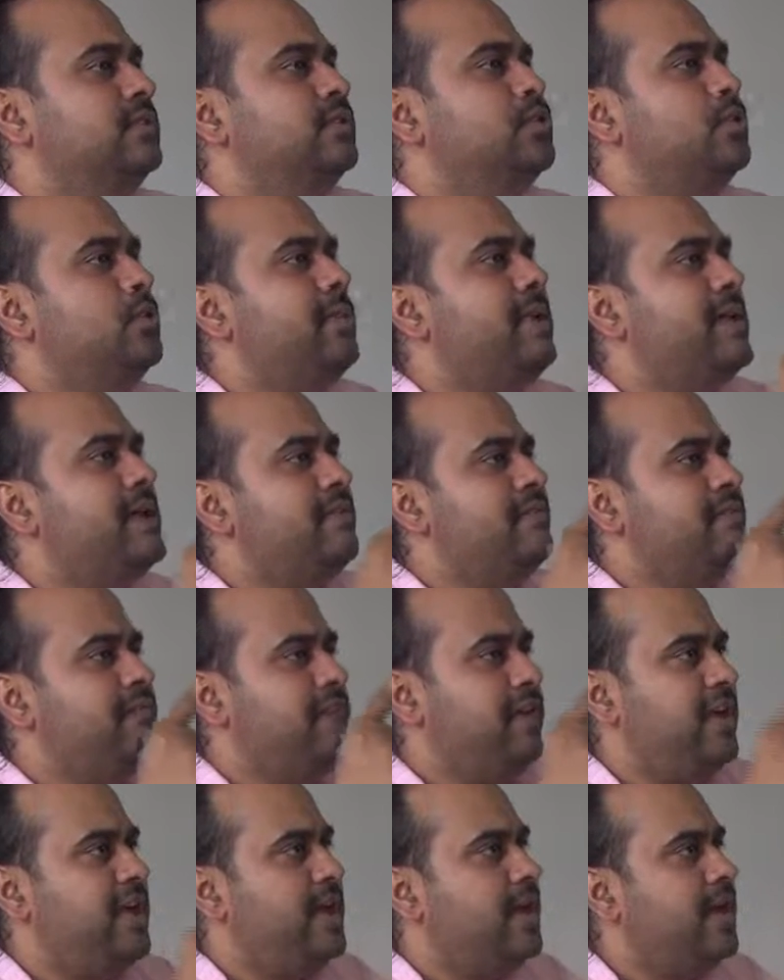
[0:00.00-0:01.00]
to be a
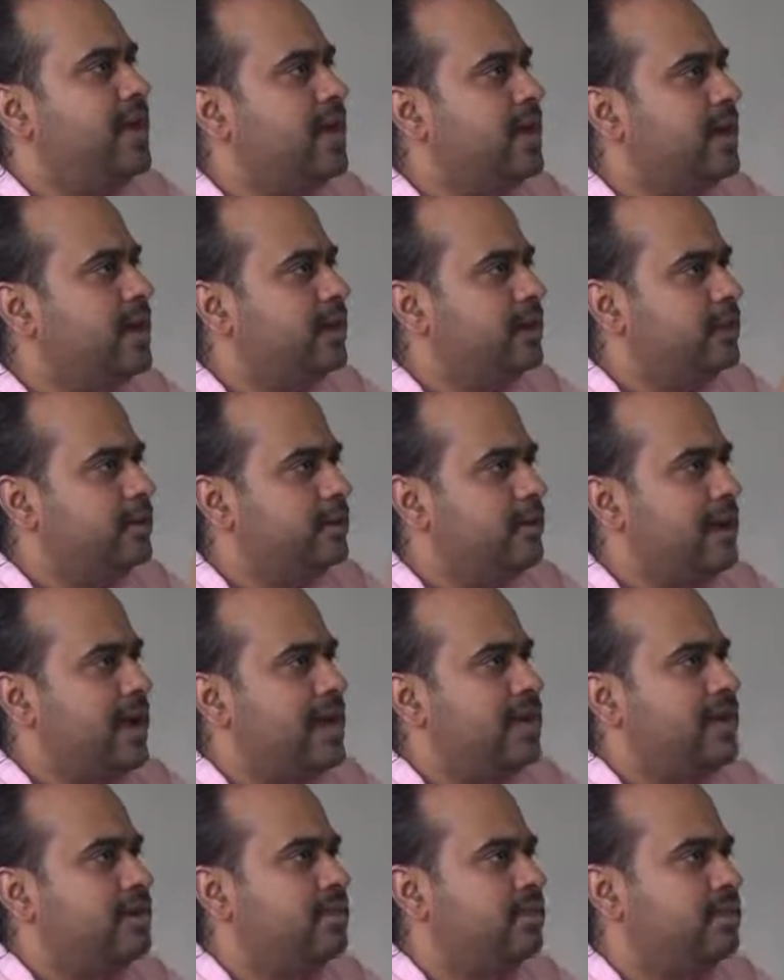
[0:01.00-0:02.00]
failure
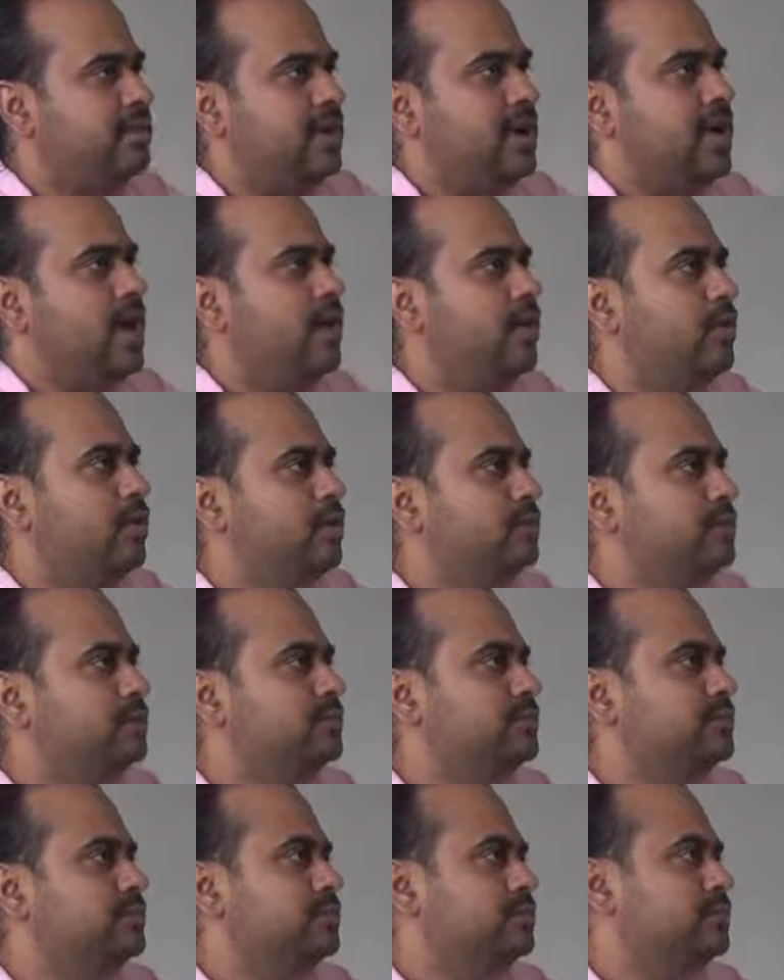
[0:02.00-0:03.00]
right now.
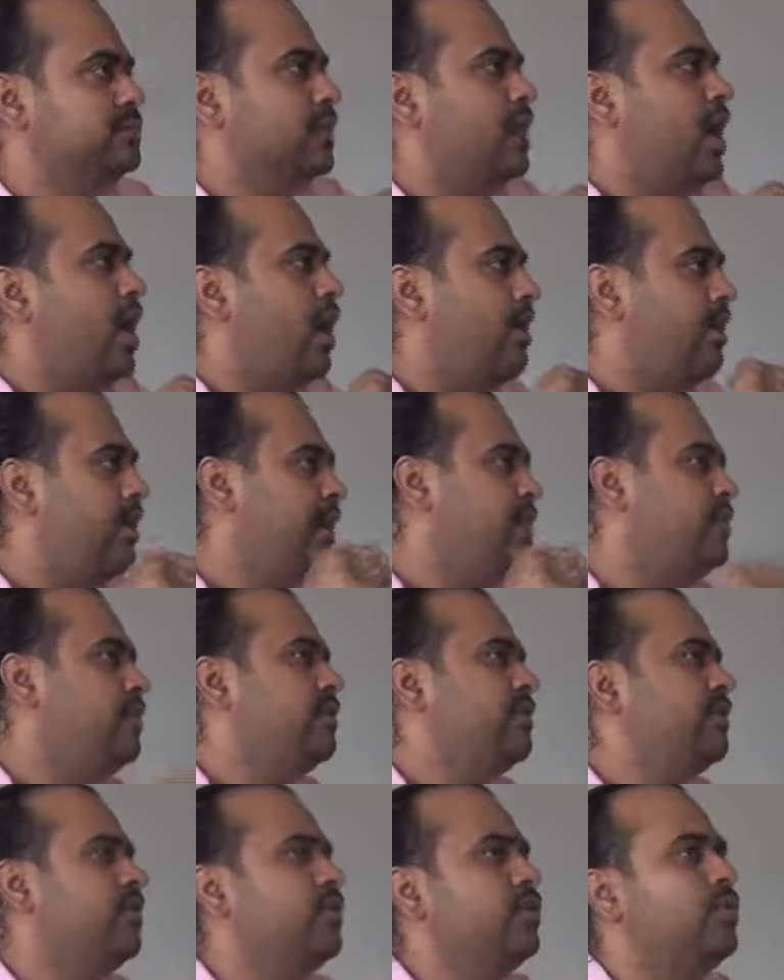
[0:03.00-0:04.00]
How many
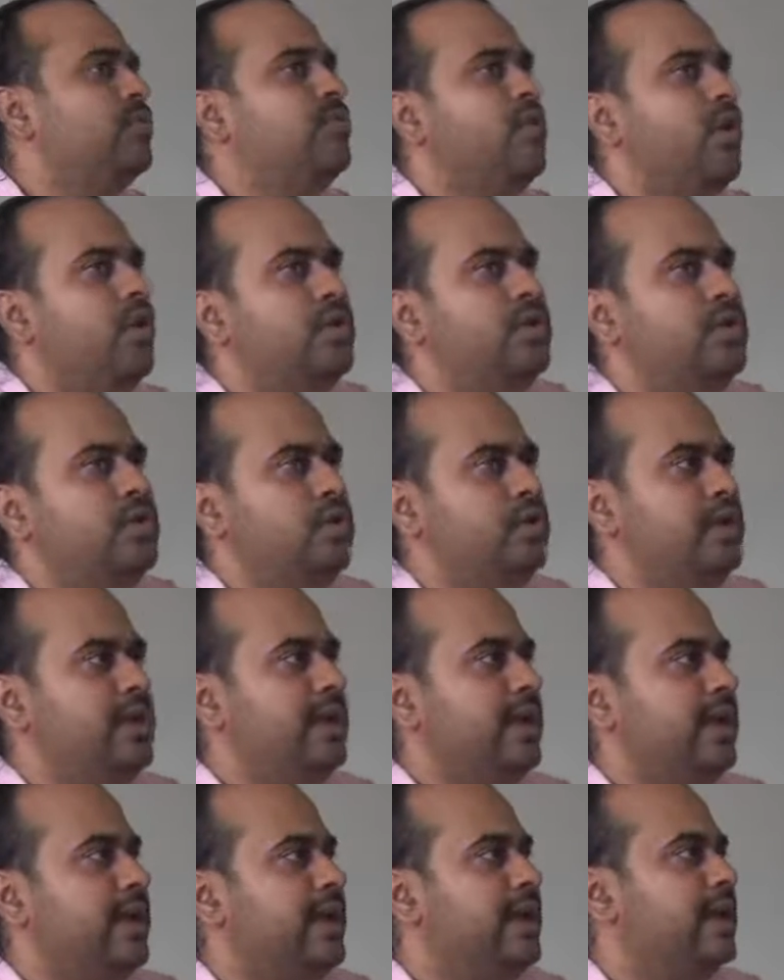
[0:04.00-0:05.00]
of you want to
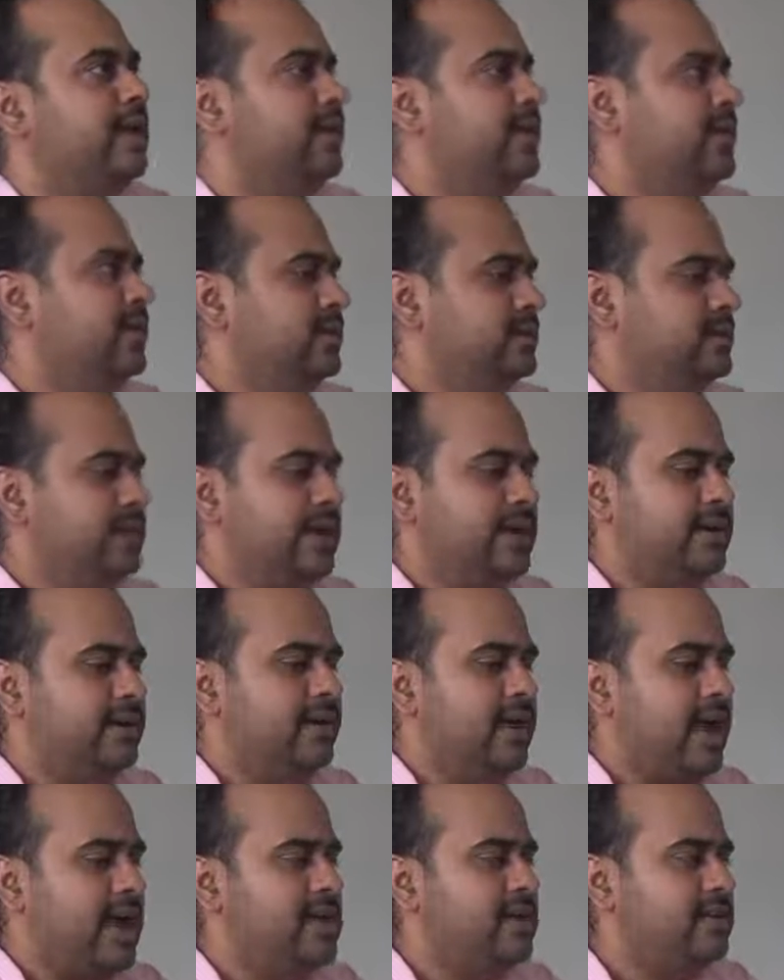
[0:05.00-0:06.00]
declare
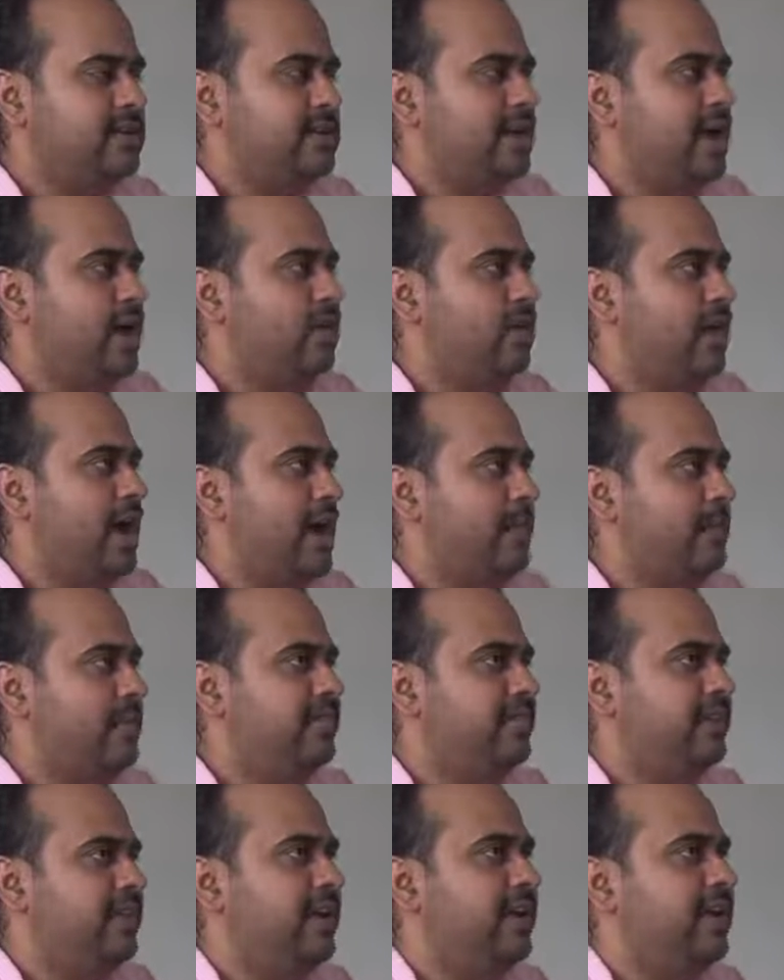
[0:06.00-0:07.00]
that right now I am
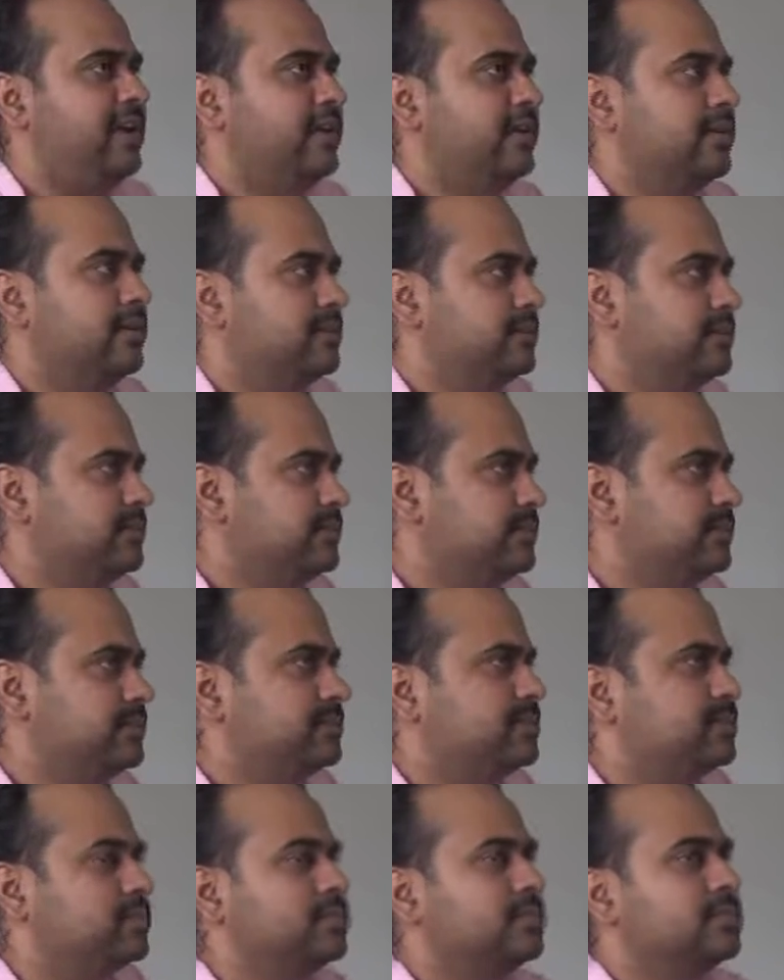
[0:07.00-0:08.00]
a failure?
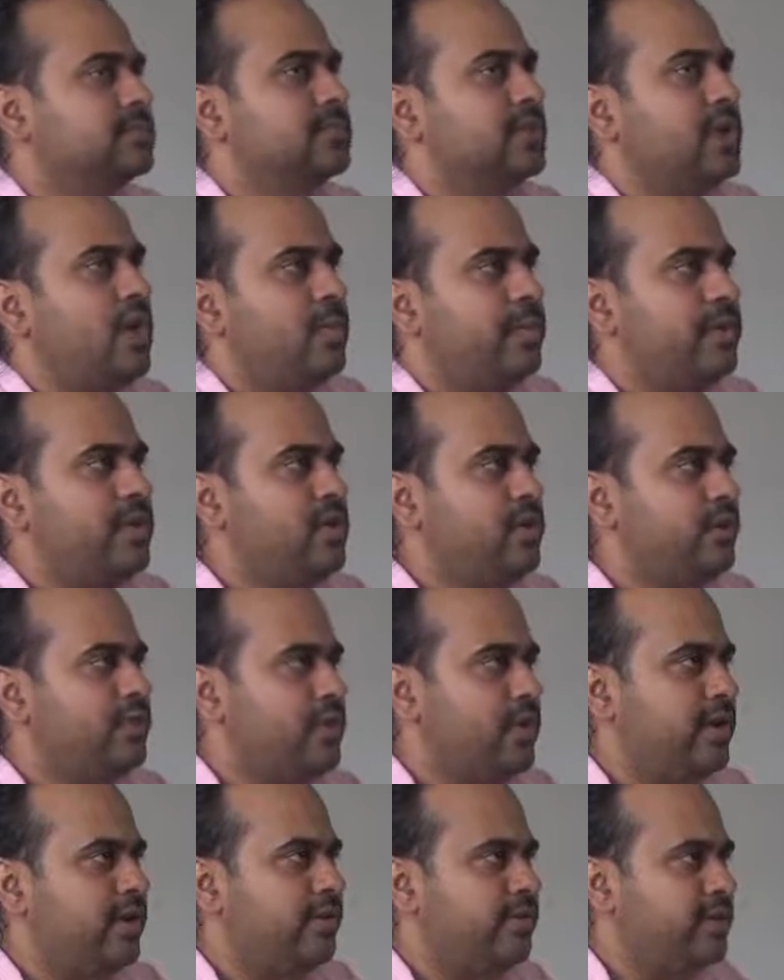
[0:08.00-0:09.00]
How many
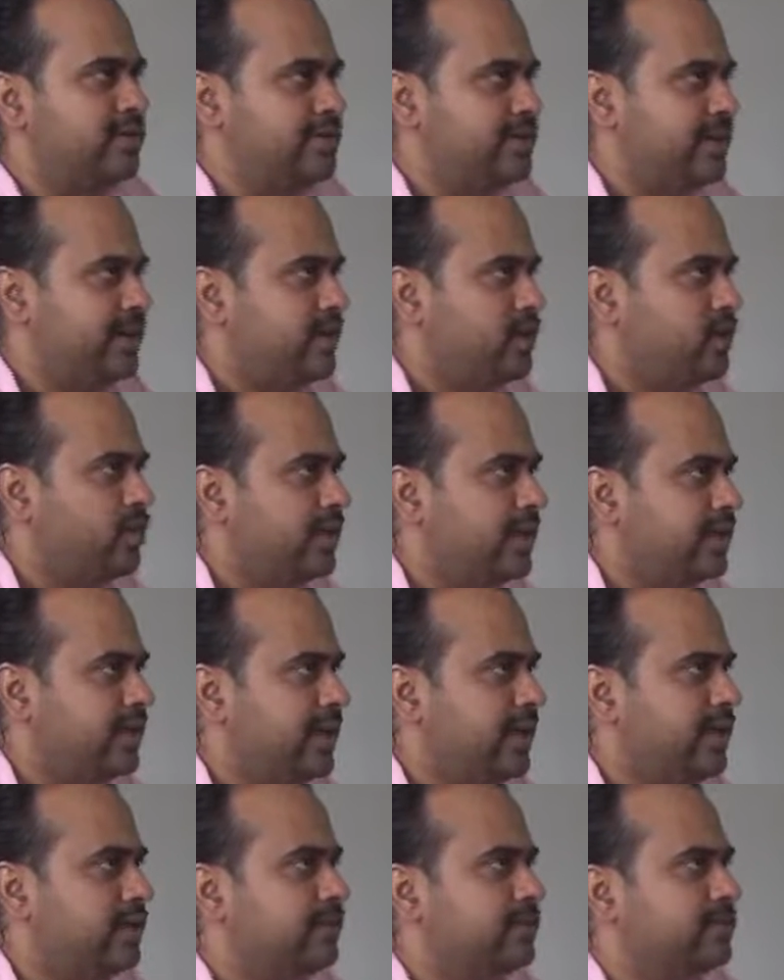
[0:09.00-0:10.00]
of you are interested in doing
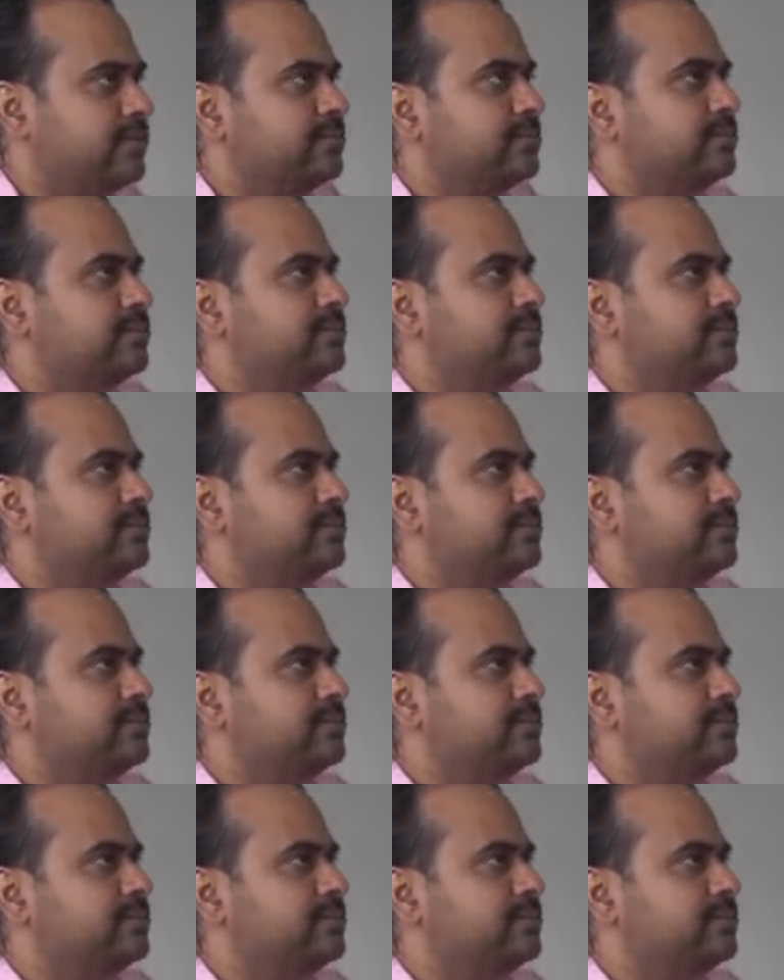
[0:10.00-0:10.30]
that?